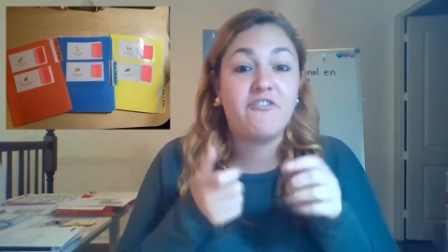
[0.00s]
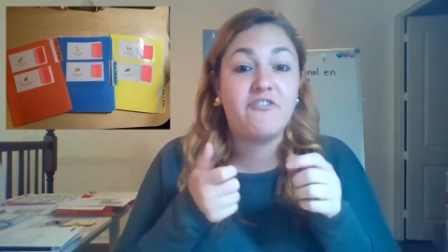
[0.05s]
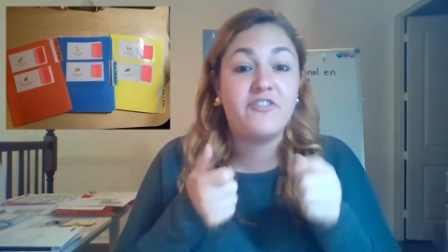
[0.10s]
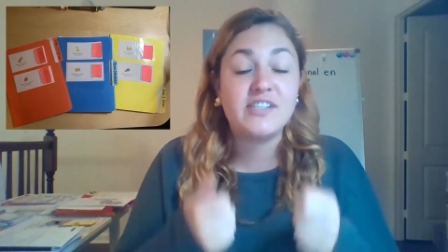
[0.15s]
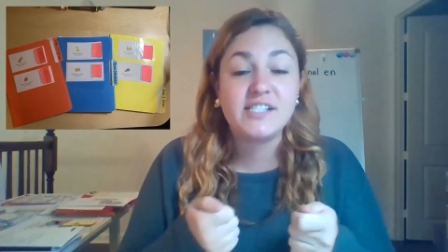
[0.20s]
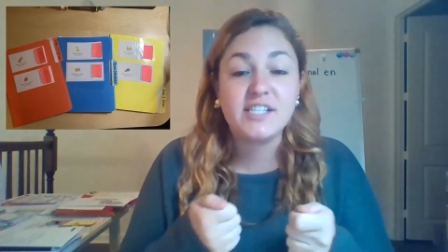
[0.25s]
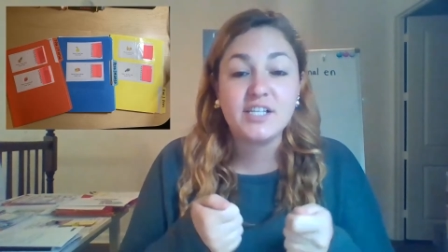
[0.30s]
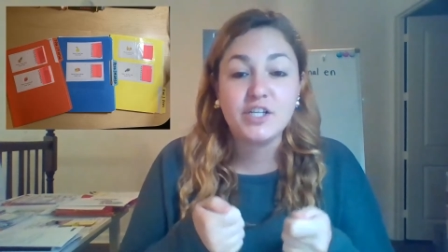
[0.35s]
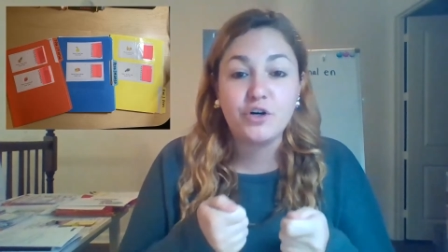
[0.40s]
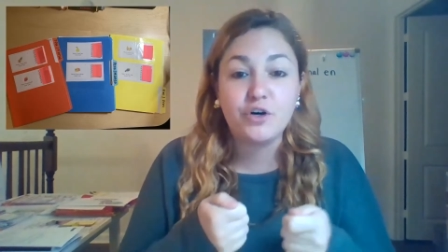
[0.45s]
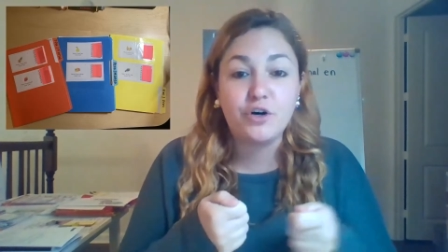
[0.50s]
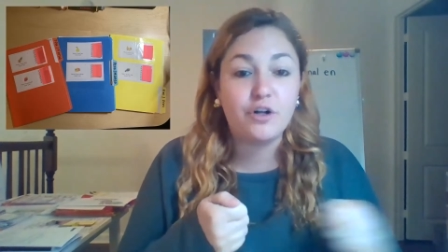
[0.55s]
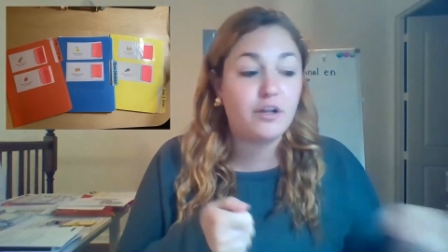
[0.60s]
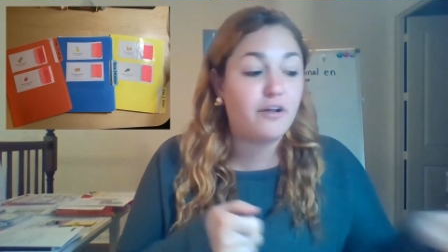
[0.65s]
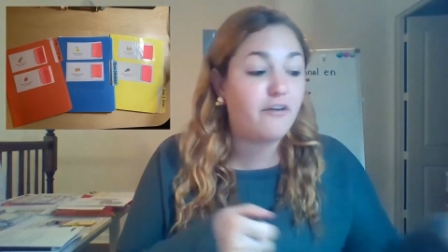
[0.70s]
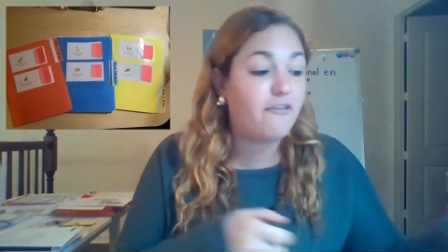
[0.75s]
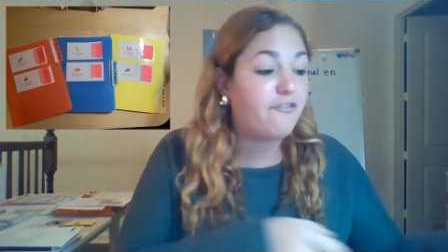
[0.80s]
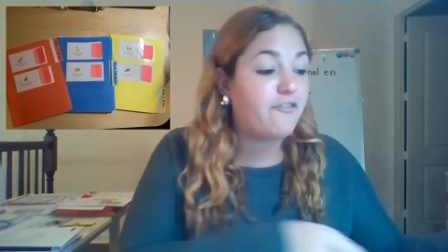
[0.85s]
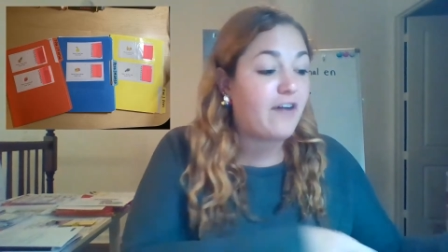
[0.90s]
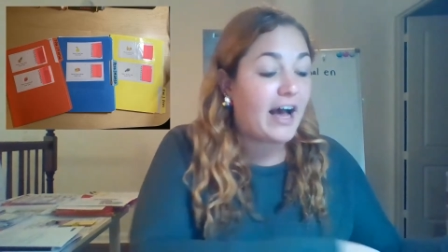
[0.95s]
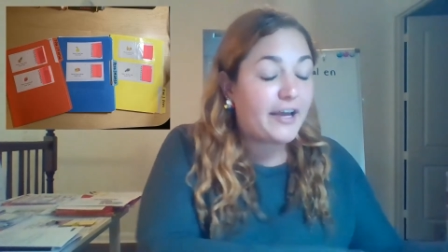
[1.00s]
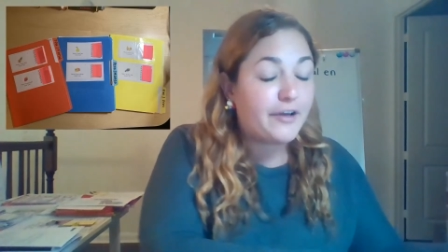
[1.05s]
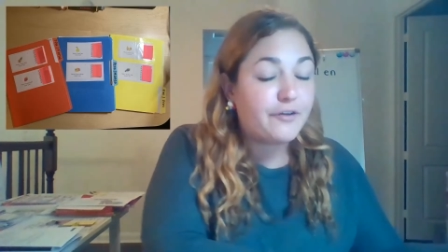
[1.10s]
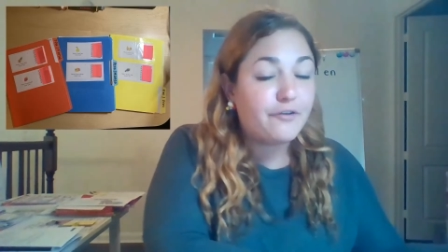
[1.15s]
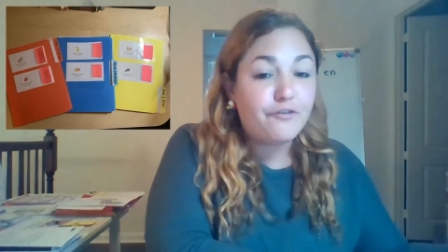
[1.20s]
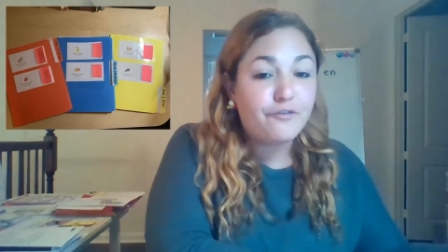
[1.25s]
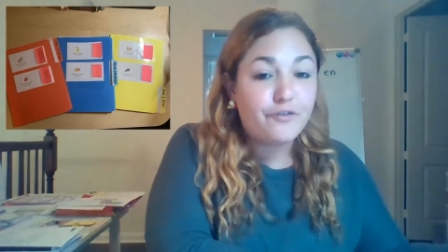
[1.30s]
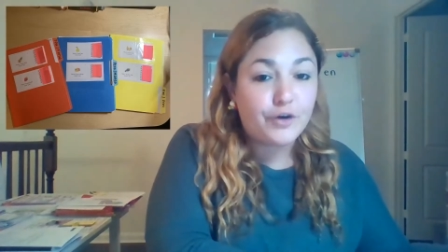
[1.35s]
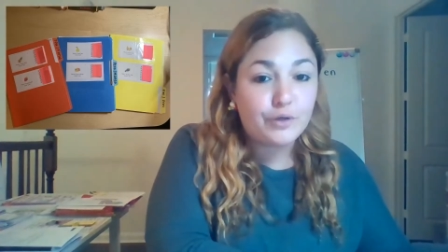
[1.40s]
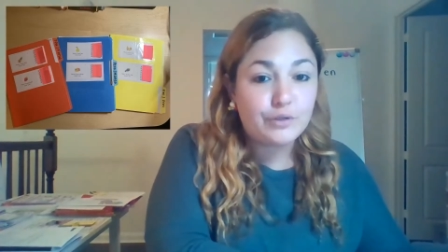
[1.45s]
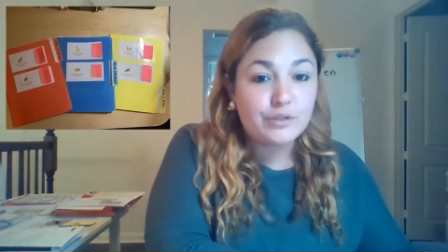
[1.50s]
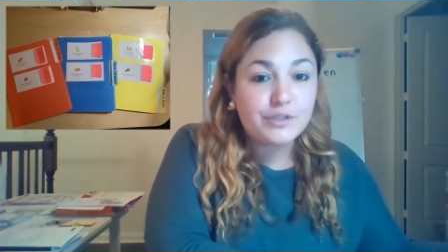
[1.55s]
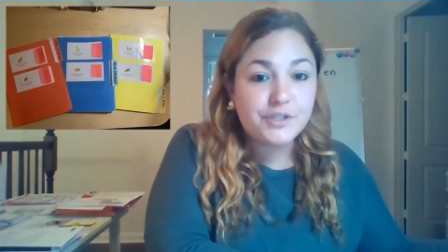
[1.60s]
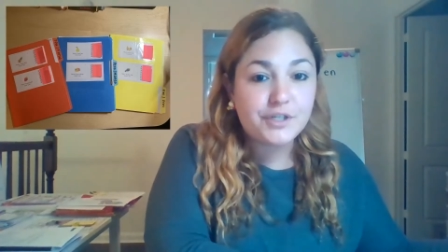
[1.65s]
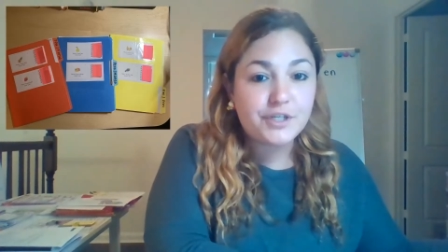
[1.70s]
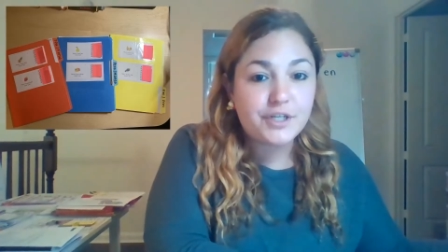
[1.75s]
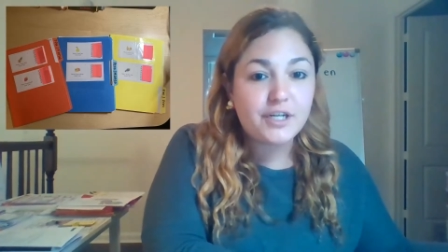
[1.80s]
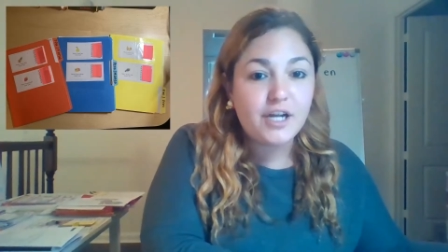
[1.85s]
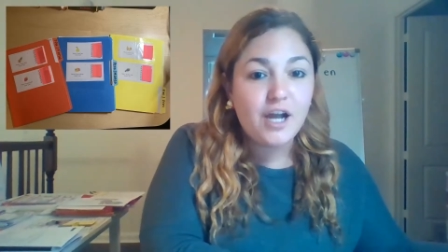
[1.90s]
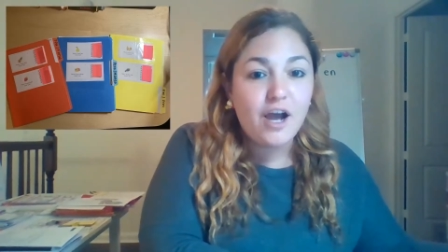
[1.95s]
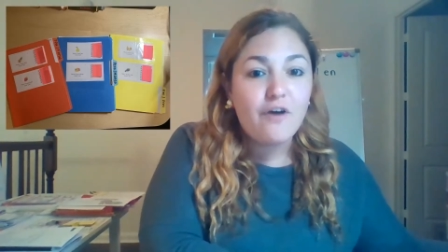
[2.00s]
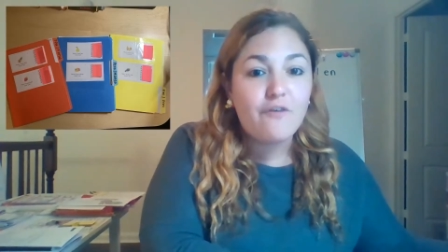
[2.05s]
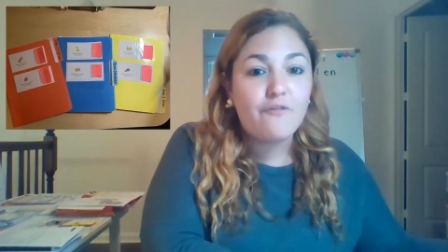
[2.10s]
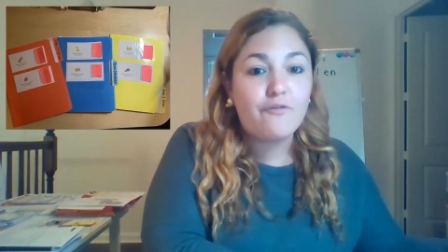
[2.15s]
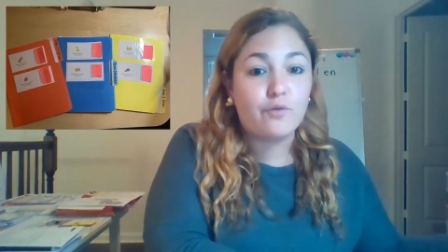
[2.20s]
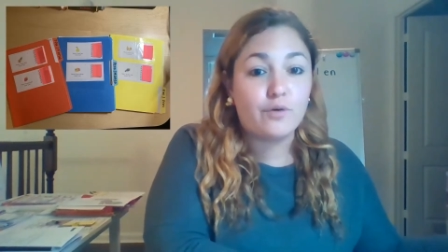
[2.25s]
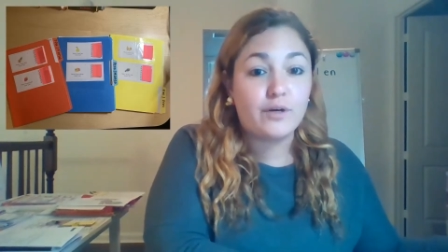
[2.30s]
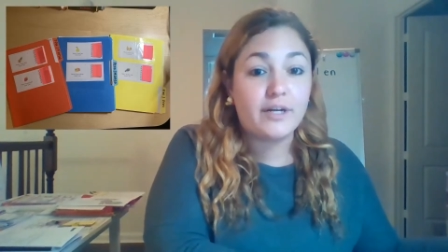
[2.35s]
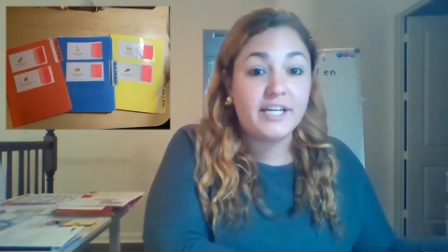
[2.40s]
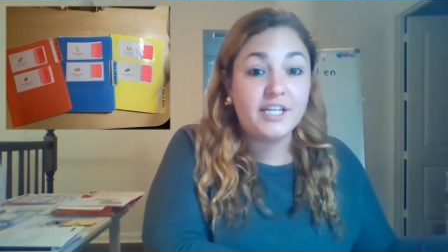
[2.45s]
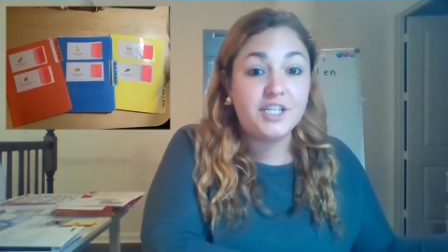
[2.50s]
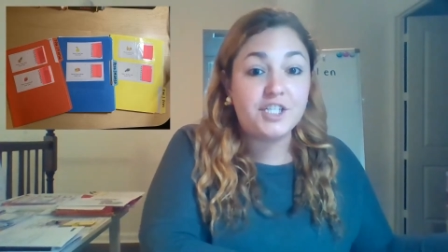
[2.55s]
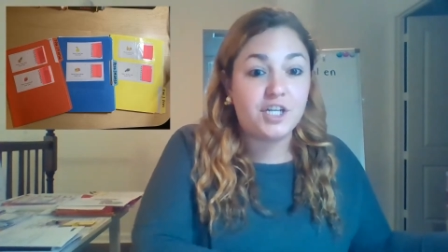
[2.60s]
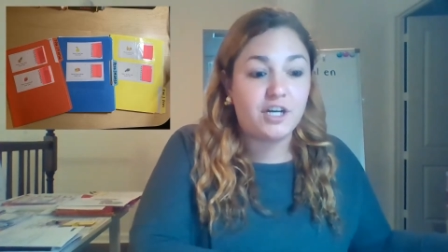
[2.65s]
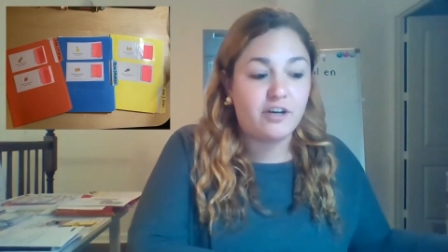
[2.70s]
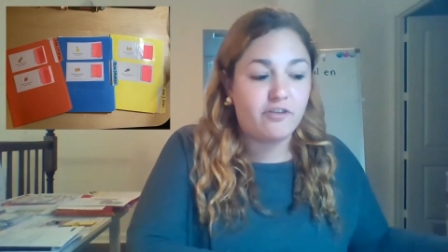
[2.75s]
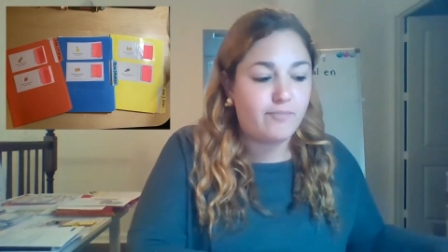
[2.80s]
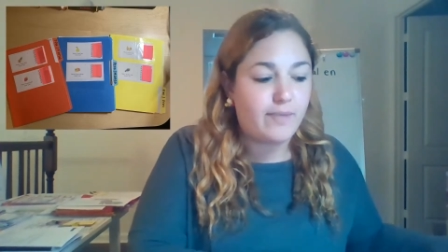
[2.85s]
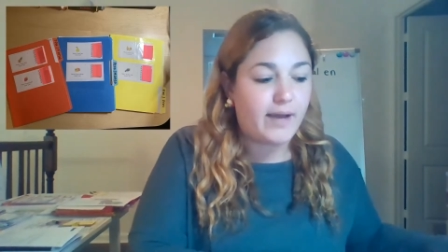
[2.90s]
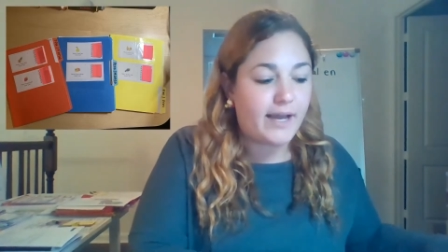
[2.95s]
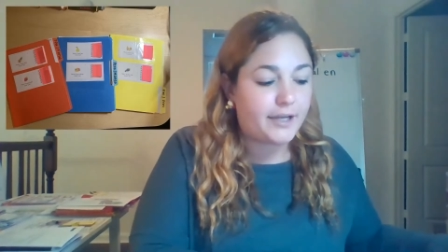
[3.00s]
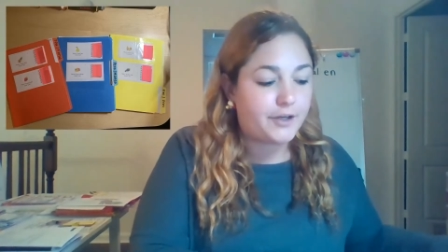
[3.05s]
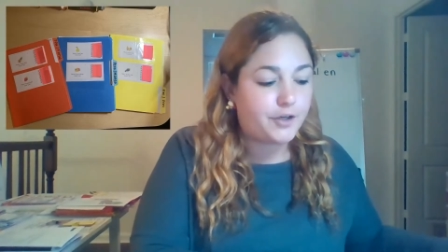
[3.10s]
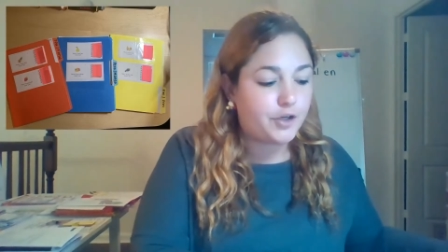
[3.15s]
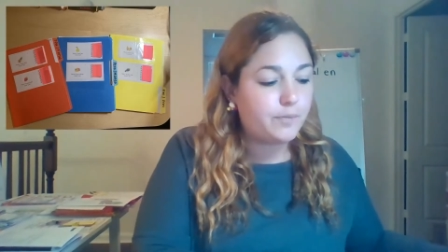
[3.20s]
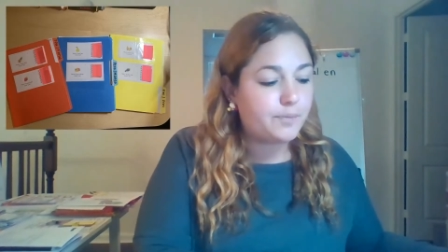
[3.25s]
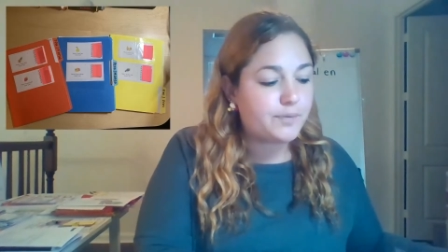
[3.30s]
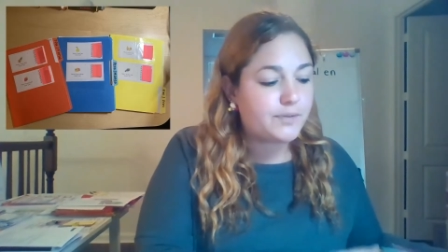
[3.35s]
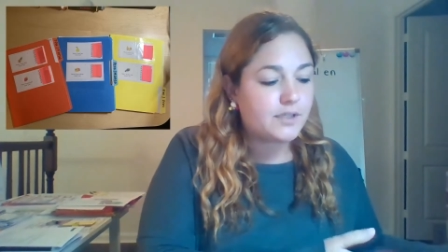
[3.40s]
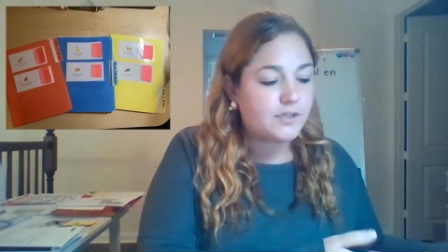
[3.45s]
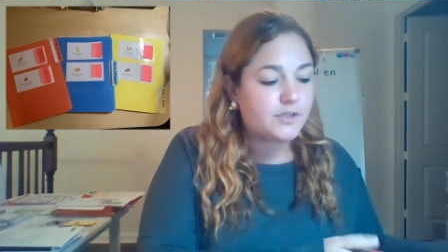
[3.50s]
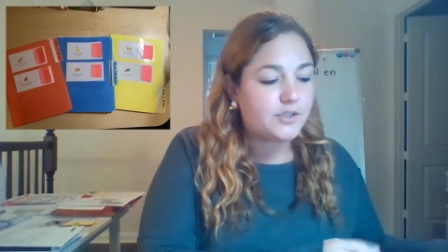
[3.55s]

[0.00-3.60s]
physical file folder for each of my groups.